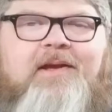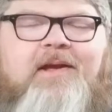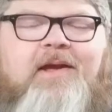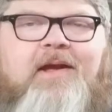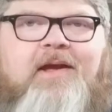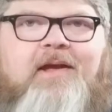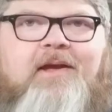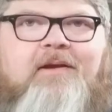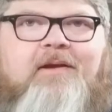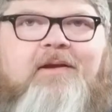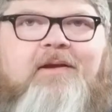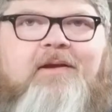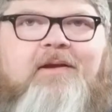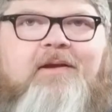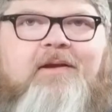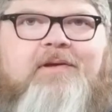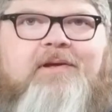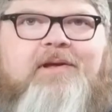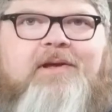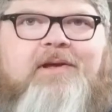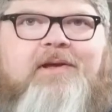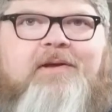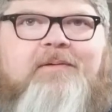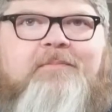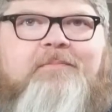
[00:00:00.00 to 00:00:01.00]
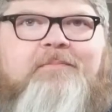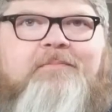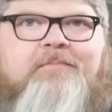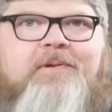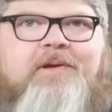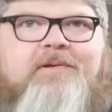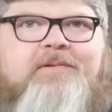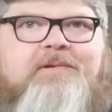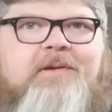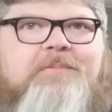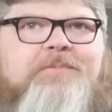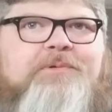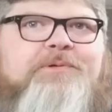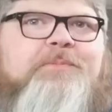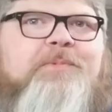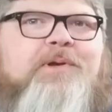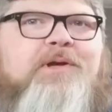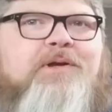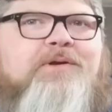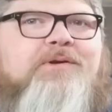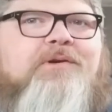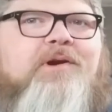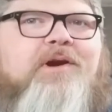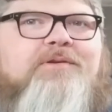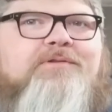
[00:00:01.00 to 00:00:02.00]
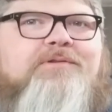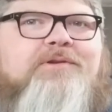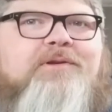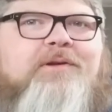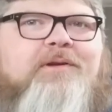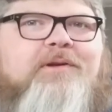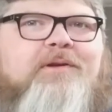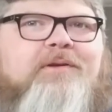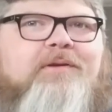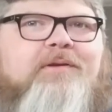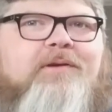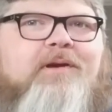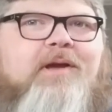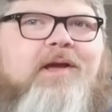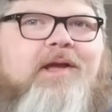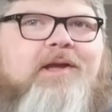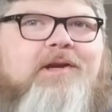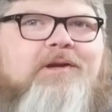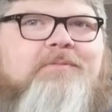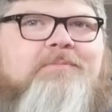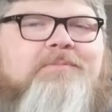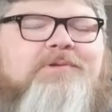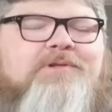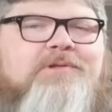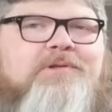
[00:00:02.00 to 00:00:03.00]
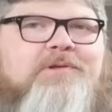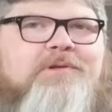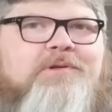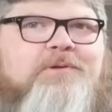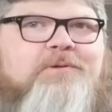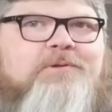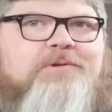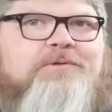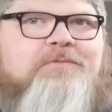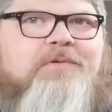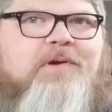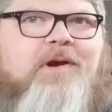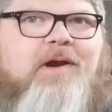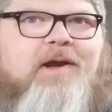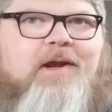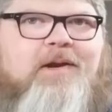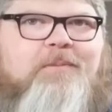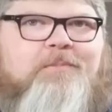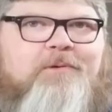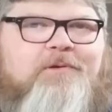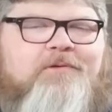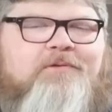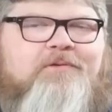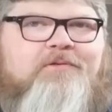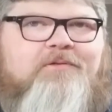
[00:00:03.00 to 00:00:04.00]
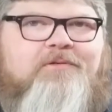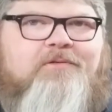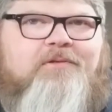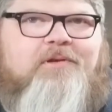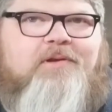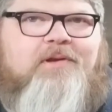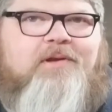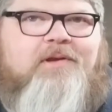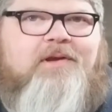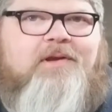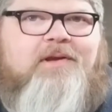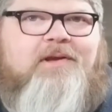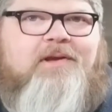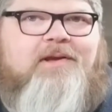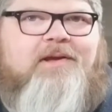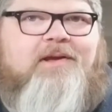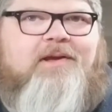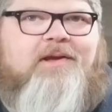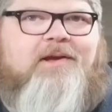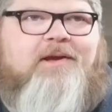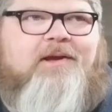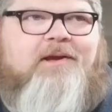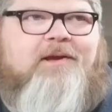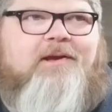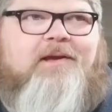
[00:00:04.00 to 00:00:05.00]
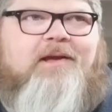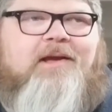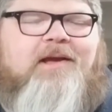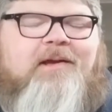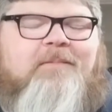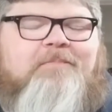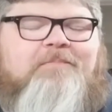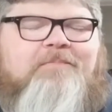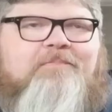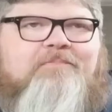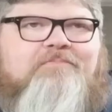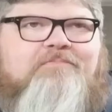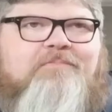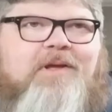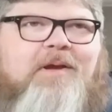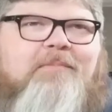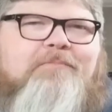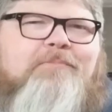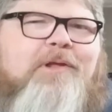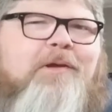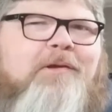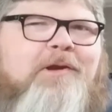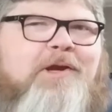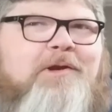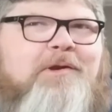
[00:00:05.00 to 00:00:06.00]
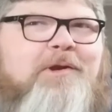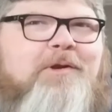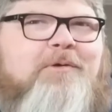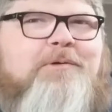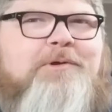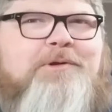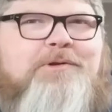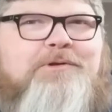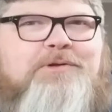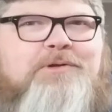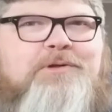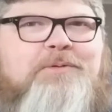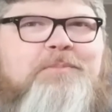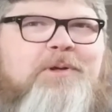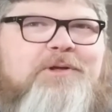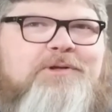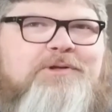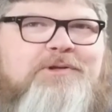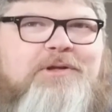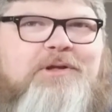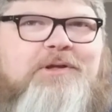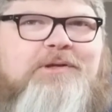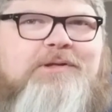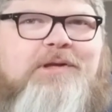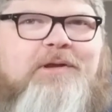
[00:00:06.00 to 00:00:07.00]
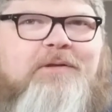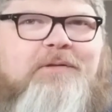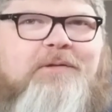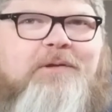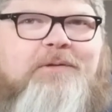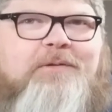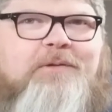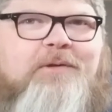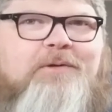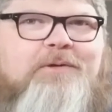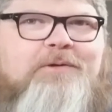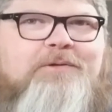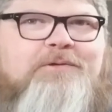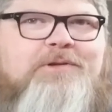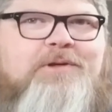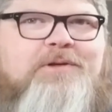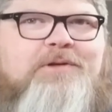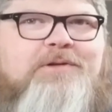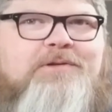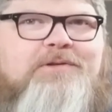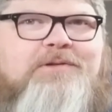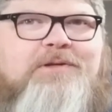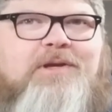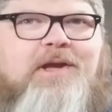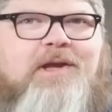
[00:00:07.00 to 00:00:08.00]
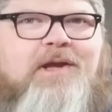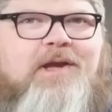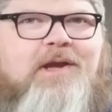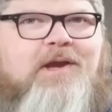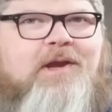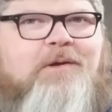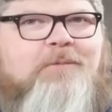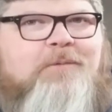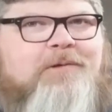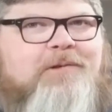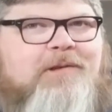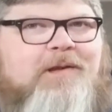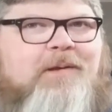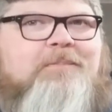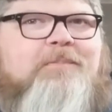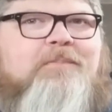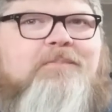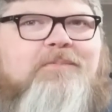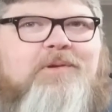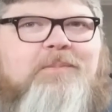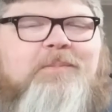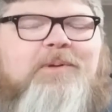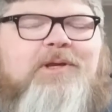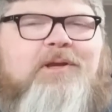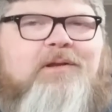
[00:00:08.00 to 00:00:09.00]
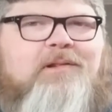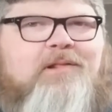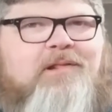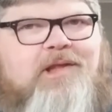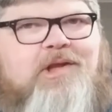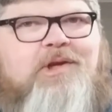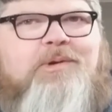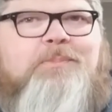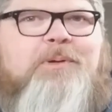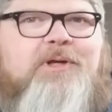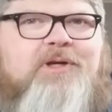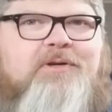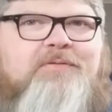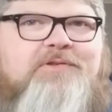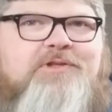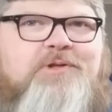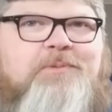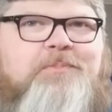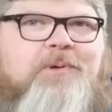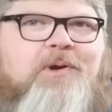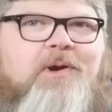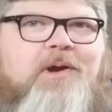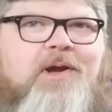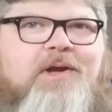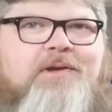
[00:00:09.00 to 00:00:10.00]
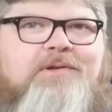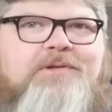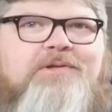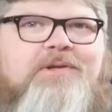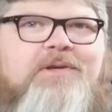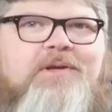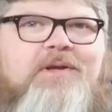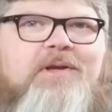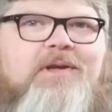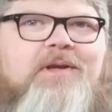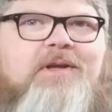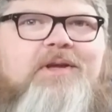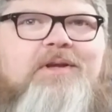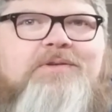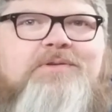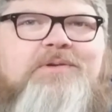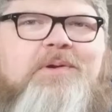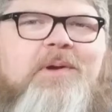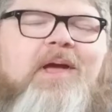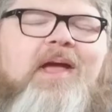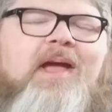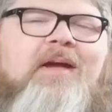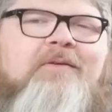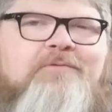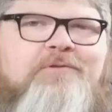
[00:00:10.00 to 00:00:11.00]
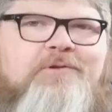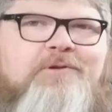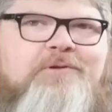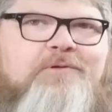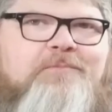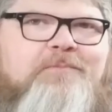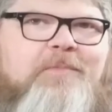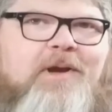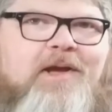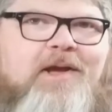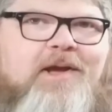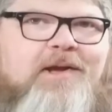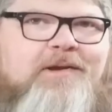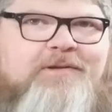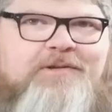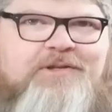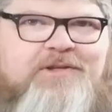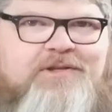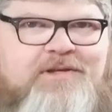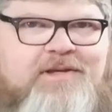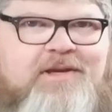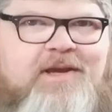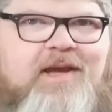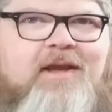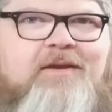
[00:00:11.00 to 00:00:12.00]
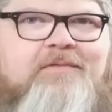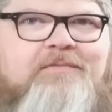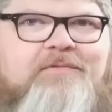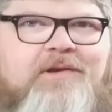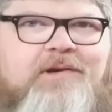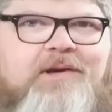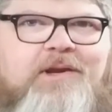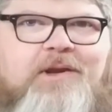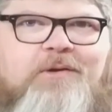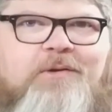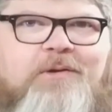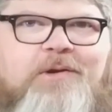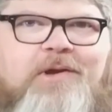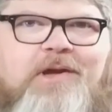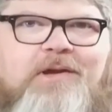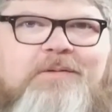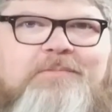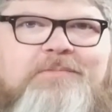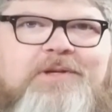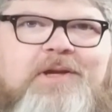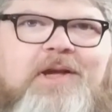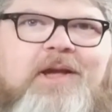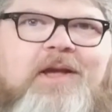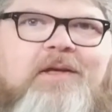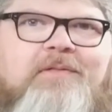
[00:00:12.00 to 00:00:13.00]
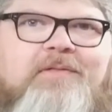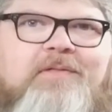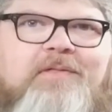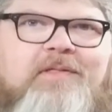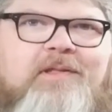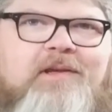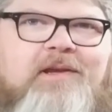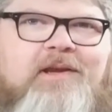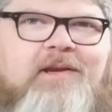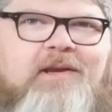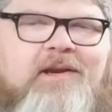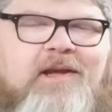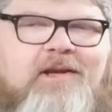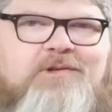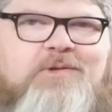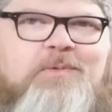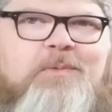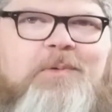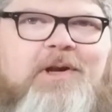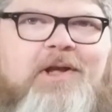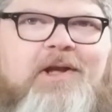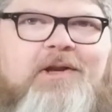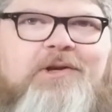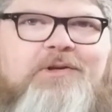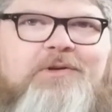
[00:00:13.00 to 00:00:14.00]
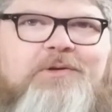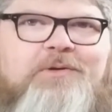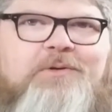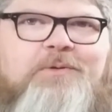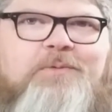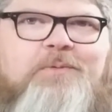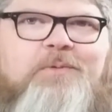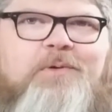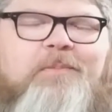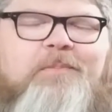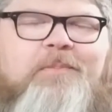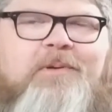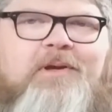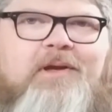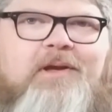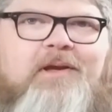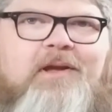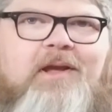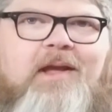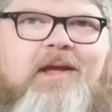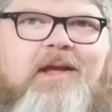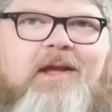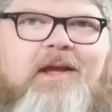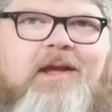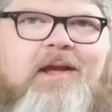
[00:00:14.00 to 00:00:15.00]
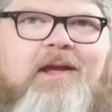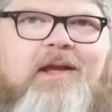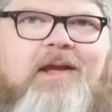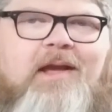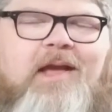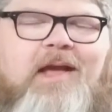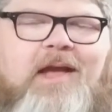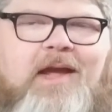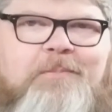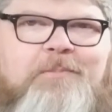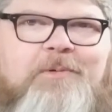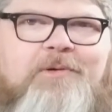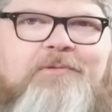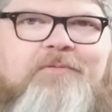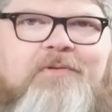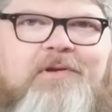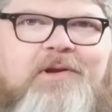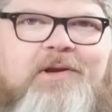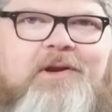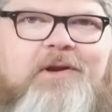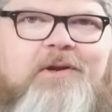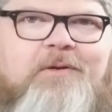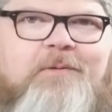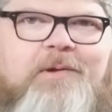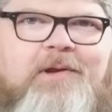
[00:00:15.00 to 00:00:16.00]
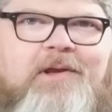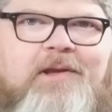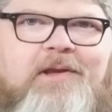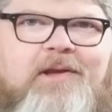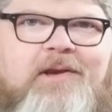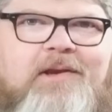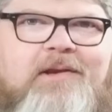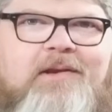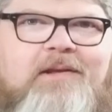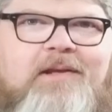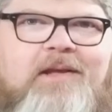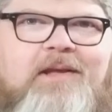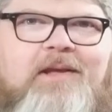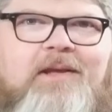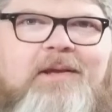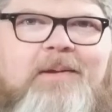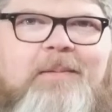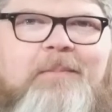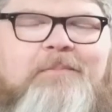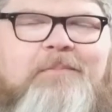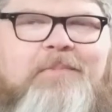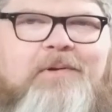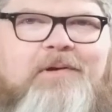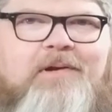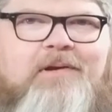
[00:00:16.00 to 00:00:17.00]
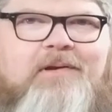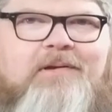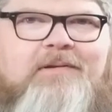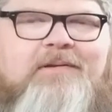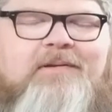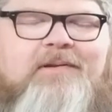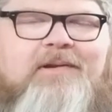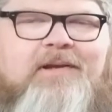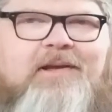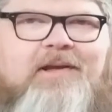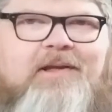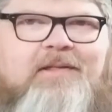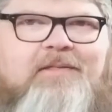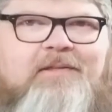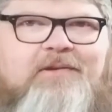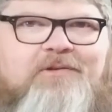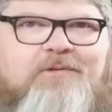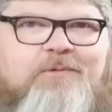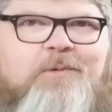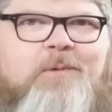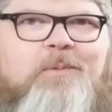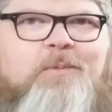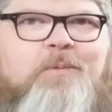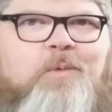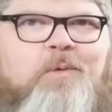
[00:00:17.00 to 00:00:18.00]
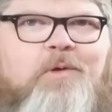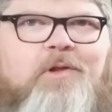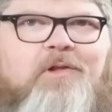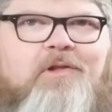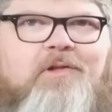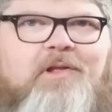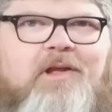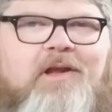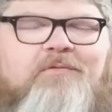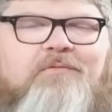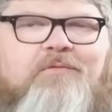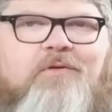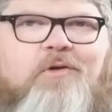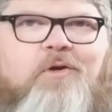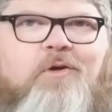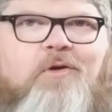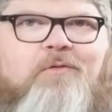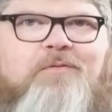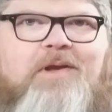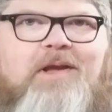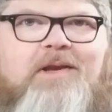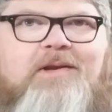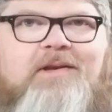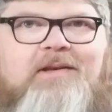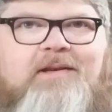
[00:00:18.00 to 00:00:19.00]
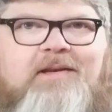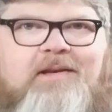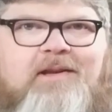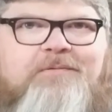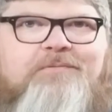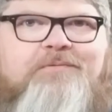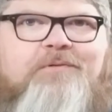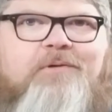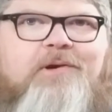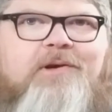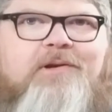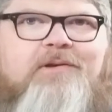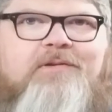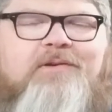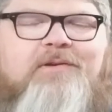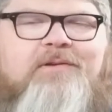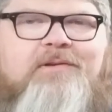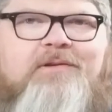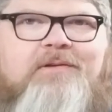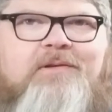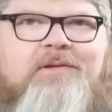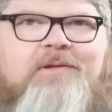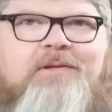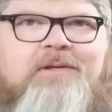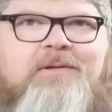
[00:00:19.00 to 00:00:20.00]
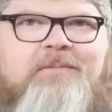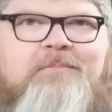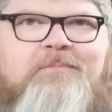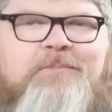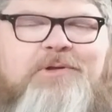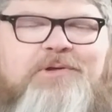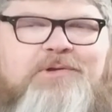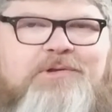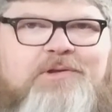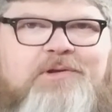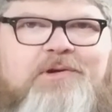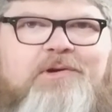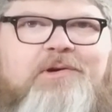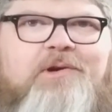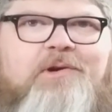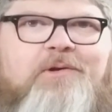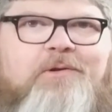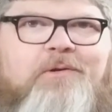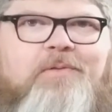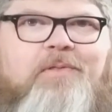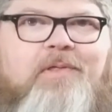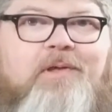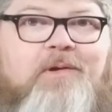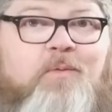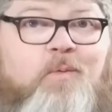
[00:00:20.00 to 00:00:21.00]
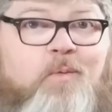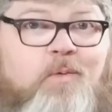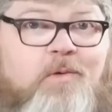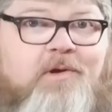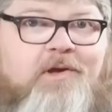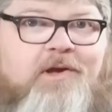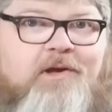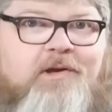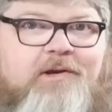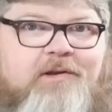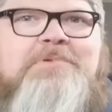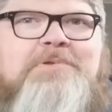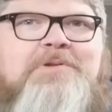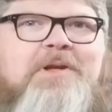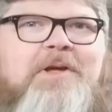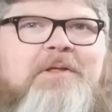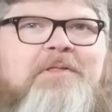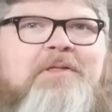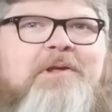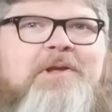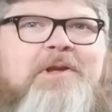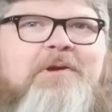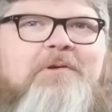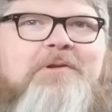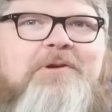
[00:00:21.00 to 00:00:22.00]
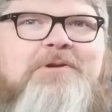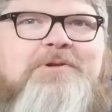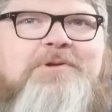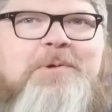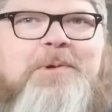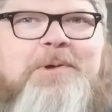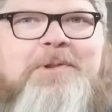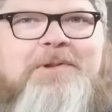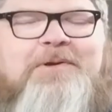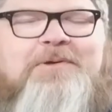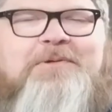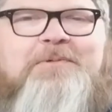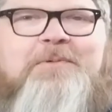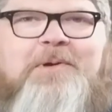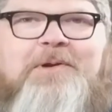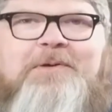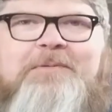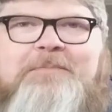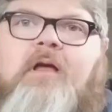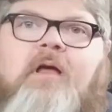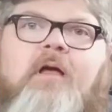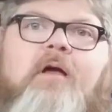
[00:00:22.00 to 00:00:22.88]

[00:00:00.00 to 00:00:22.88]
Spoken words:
I've picked up some interesting items to use for hybrids. I'm not going to go into too much detail on those because I want that to be a little bit of a surprise. So after my CA video comes out, the next one I do will be a hybrid video again, but this one will involve a different material than wood. I think you'll enjoy this one.